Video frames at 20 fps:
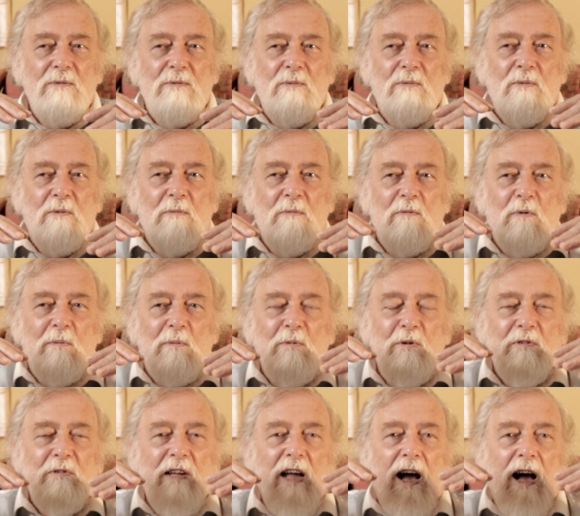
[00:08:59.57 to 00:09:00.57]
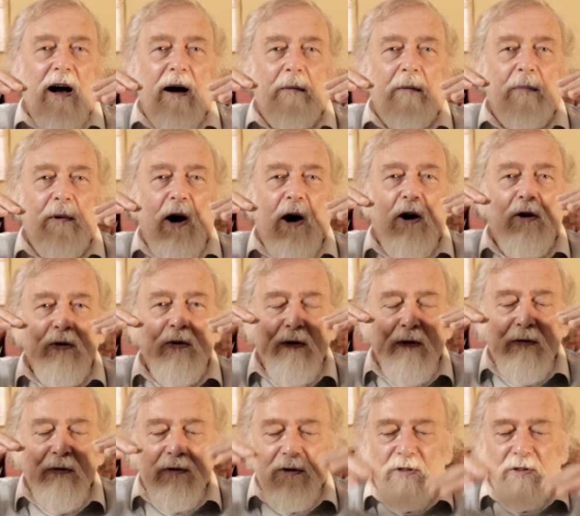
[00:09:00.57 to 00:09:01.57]
we're moving up
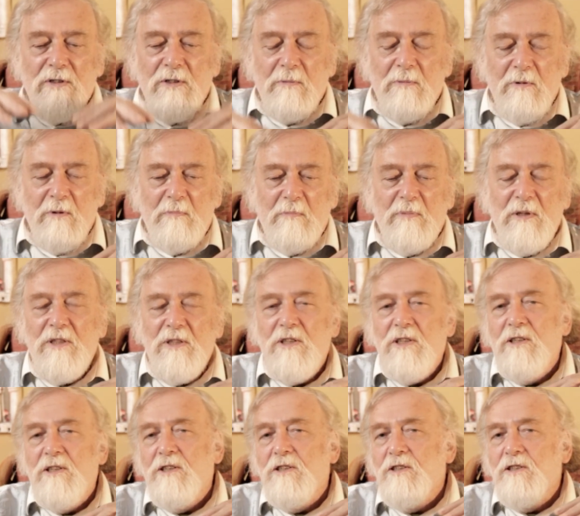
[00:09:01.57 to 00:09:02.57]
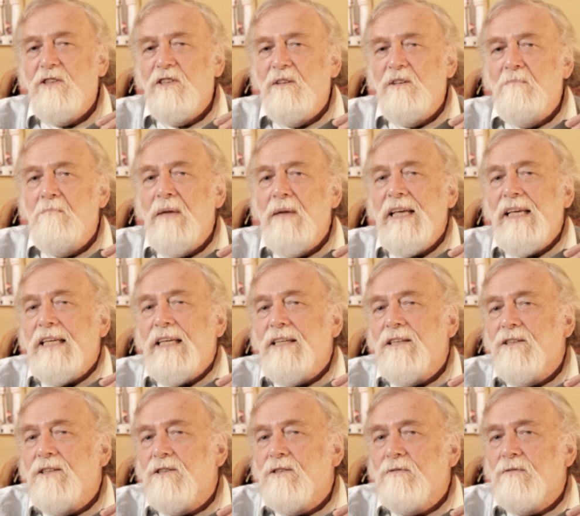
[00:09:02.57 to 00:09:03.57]
over the busyness and the
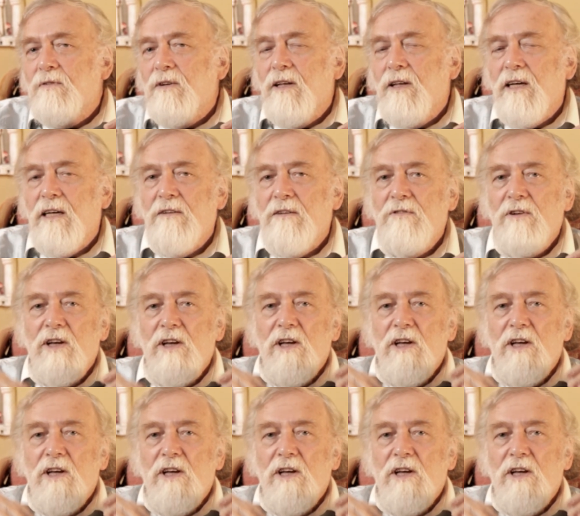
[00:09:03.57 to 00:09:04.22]
maze of life